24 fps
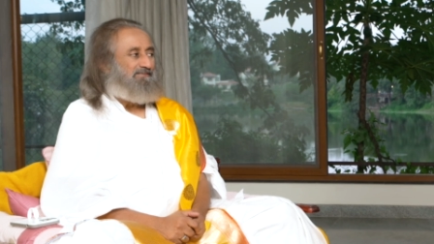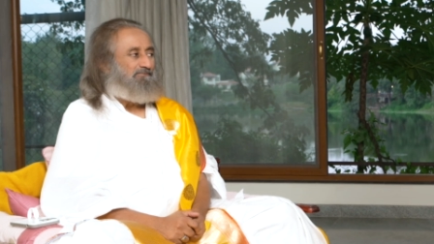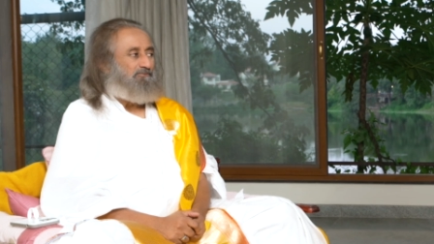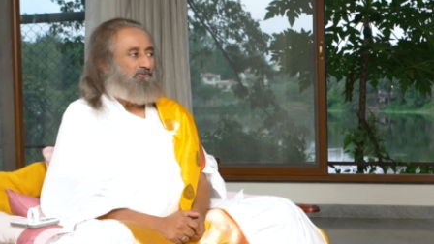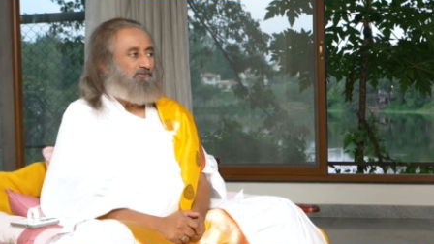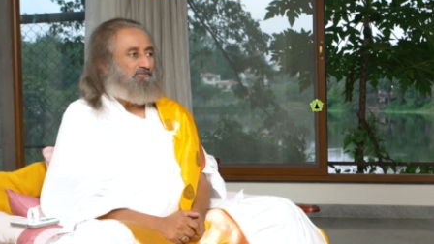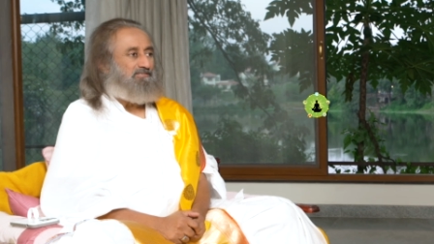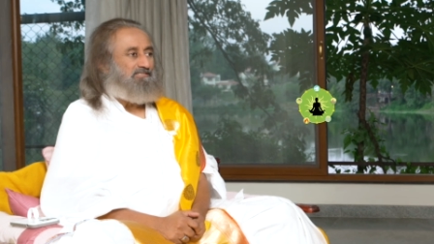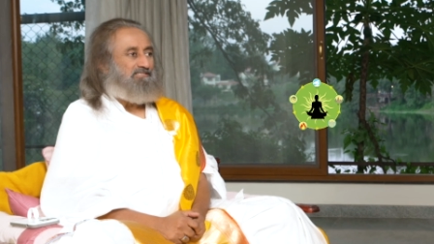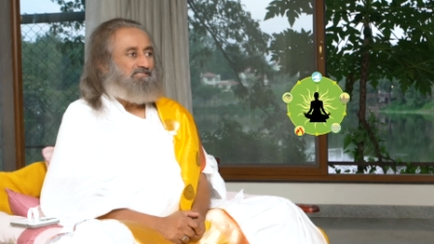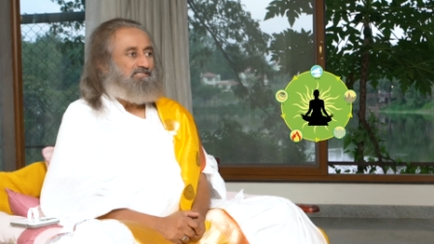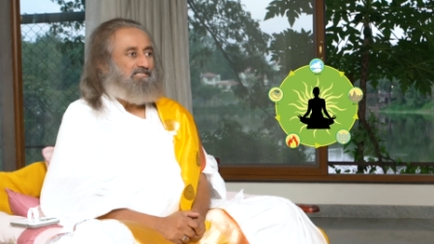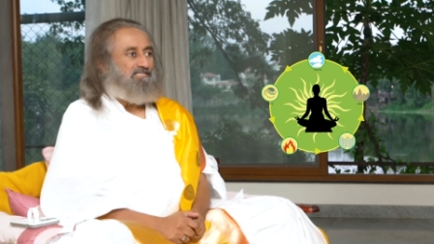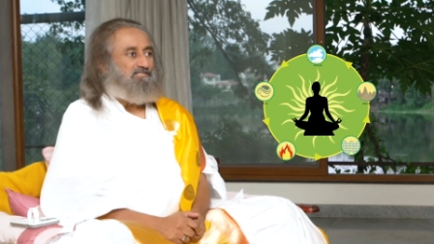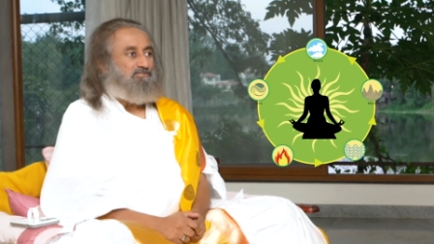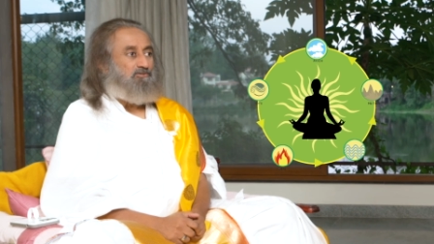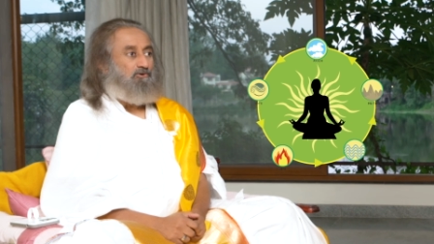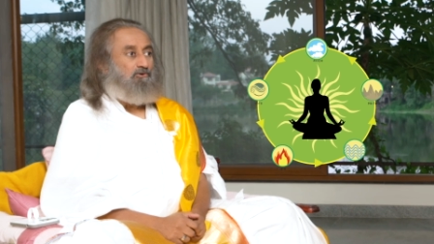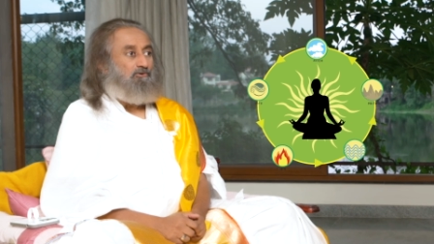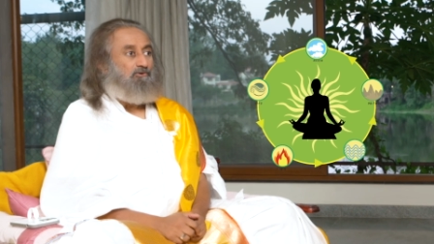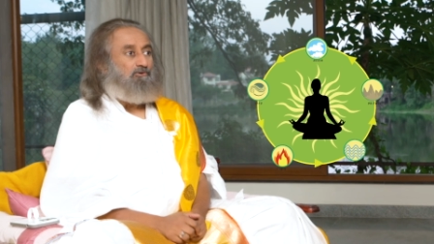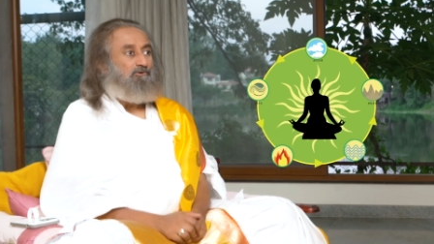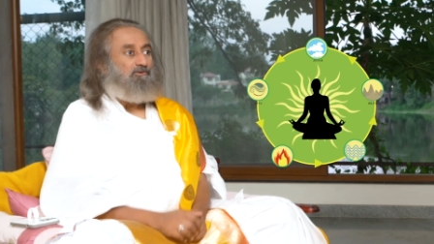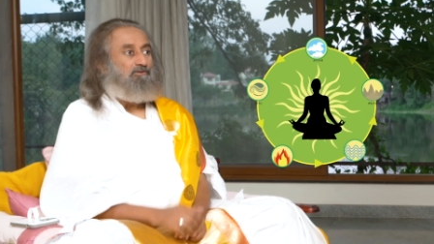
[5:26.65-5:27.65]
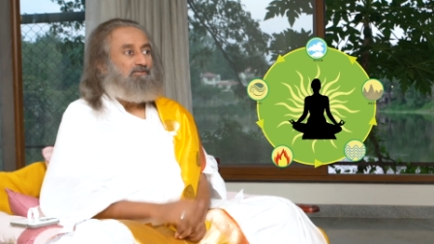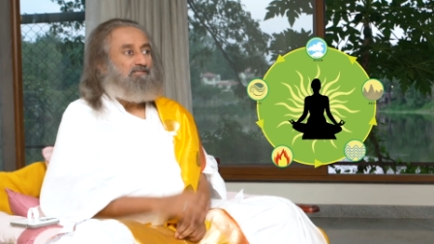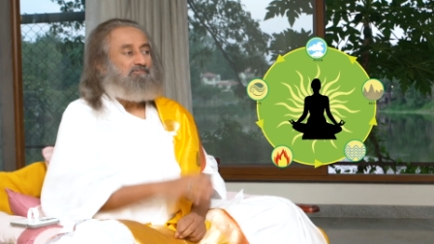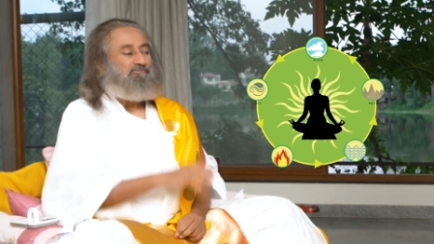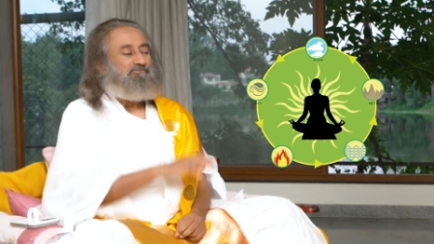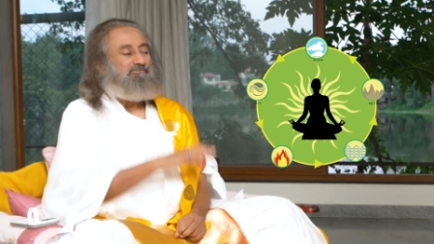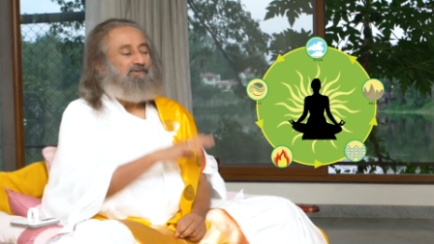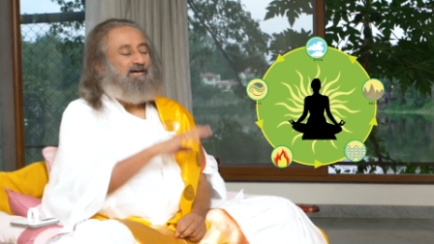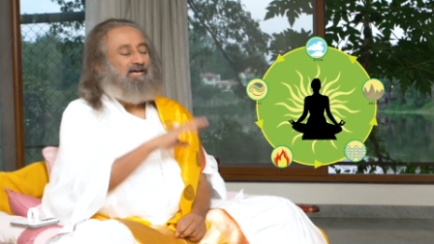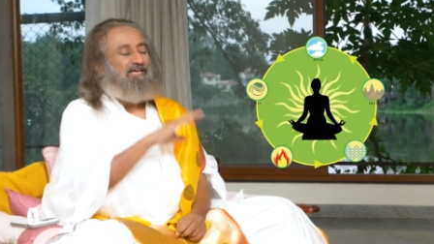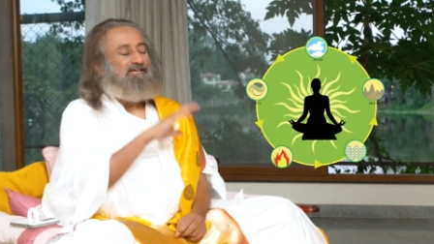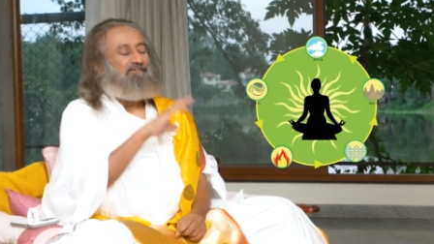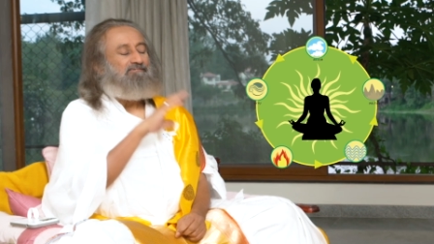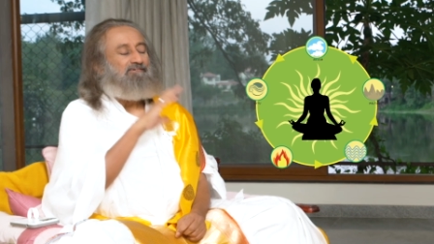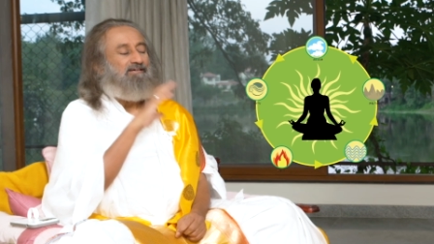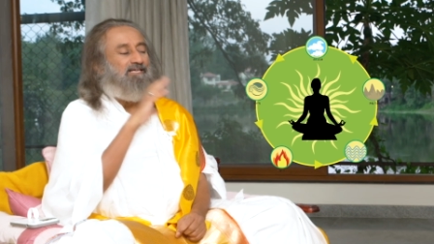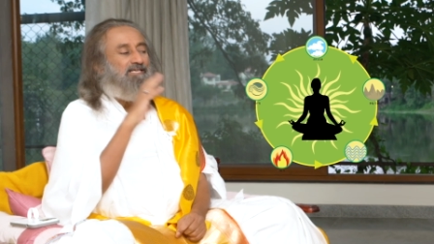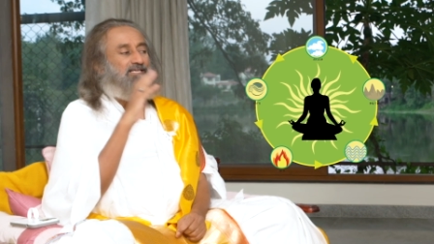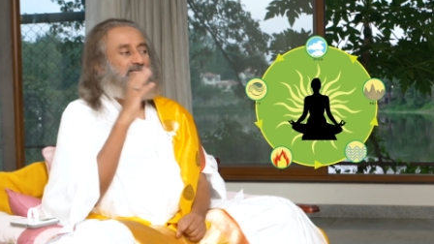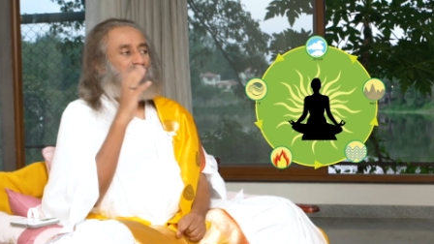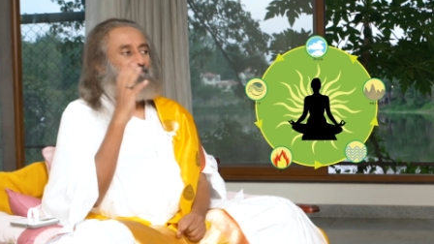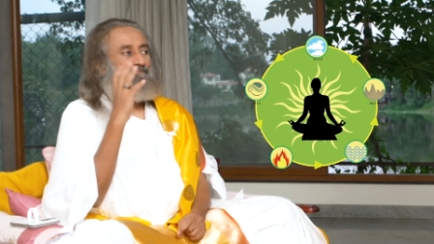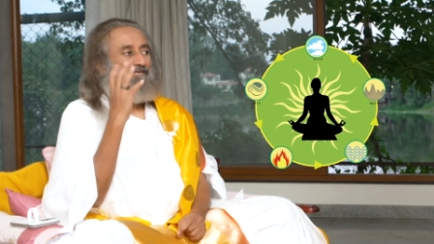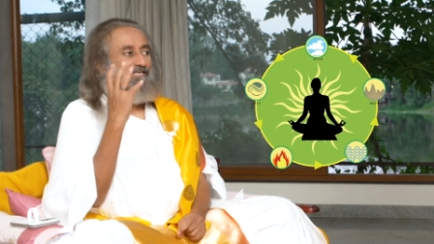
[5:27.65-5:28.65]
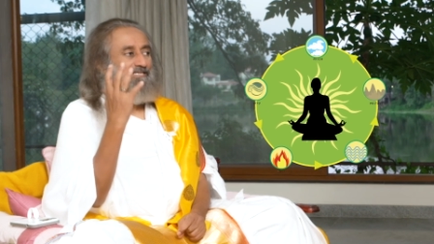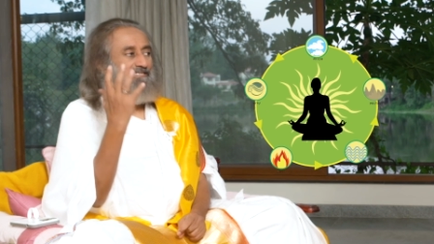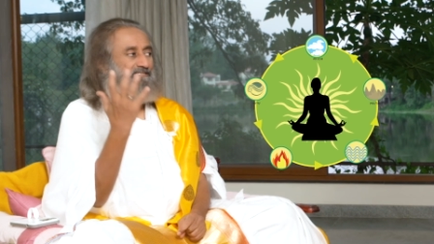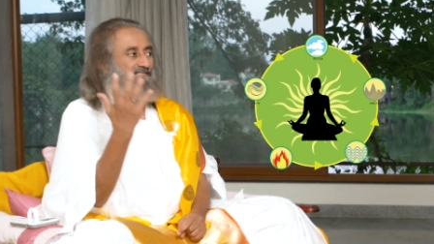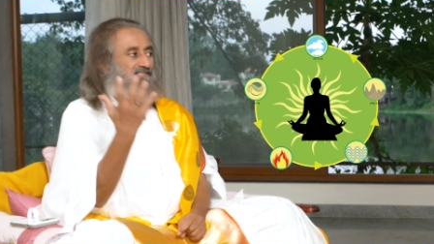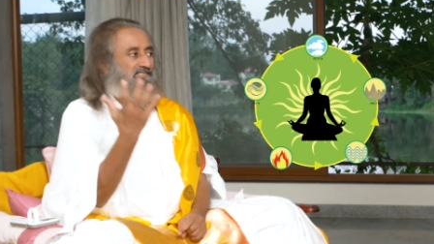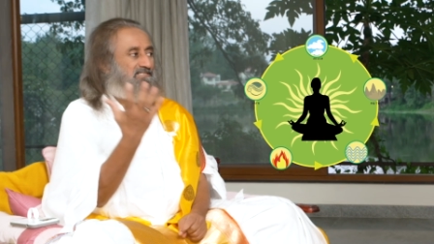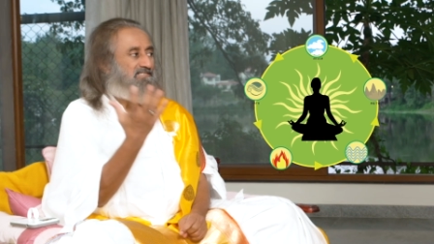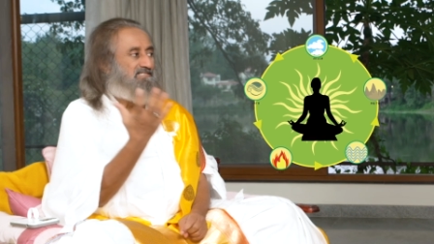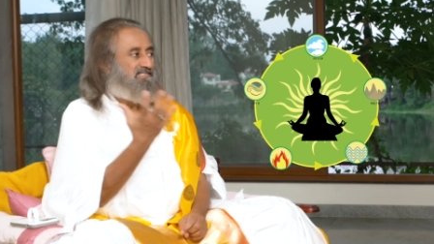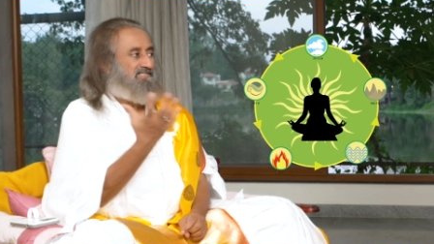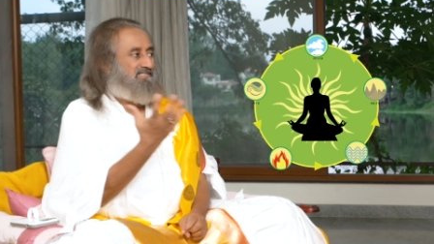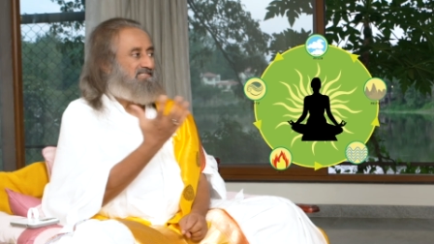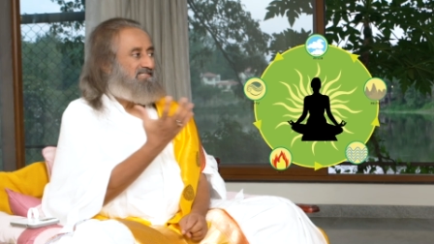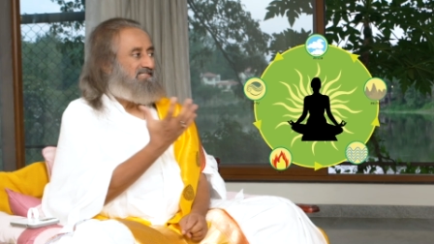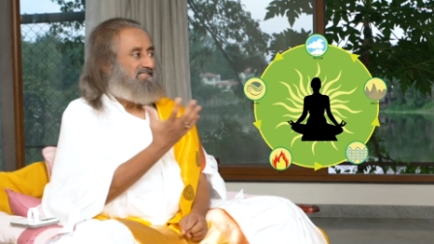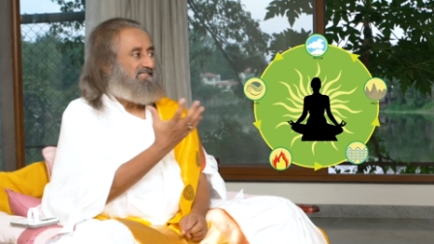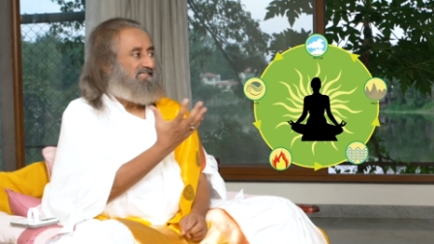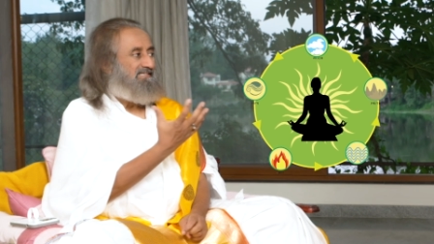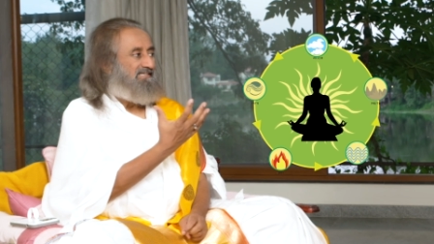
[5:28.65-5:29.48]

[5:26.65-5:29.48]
because it has all the five elements.